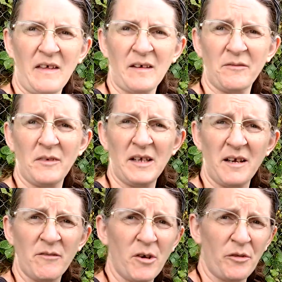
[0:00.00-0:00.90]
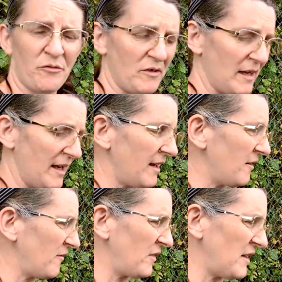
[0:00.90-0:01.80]
Thankfully I've got 3
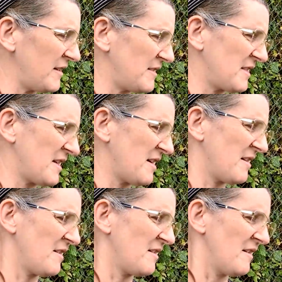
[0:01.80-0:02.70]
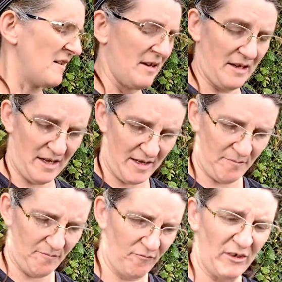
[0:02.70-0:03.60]
of these
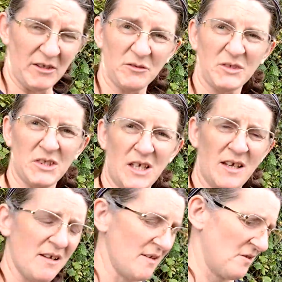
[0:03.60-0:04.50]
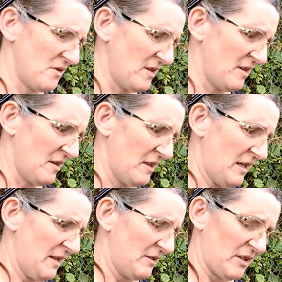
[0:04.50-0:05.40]
reels,
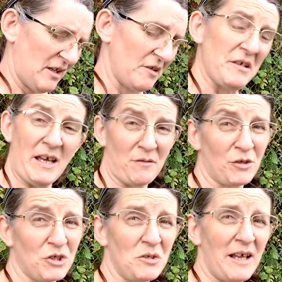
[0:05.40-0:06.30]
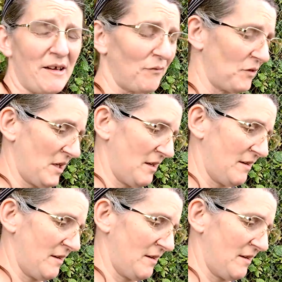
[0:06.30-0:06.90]
so now I've got 2 left.